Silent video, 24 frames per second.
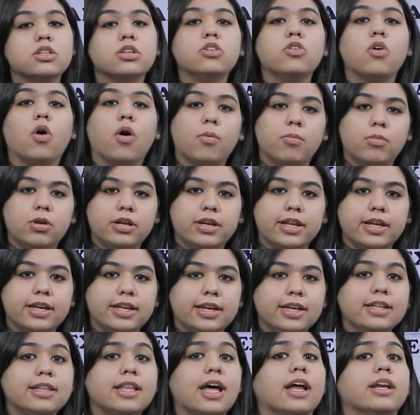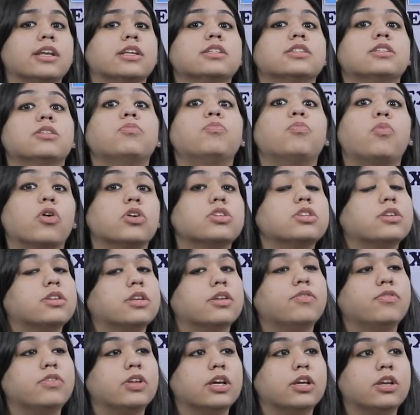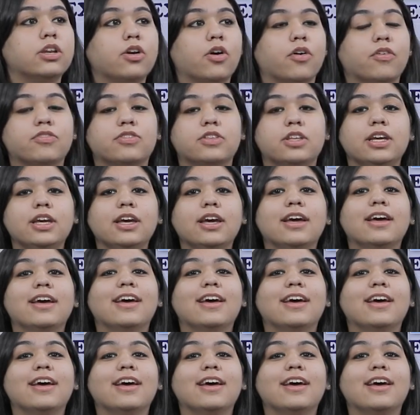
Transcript: a normal degree, that is the positive degree of the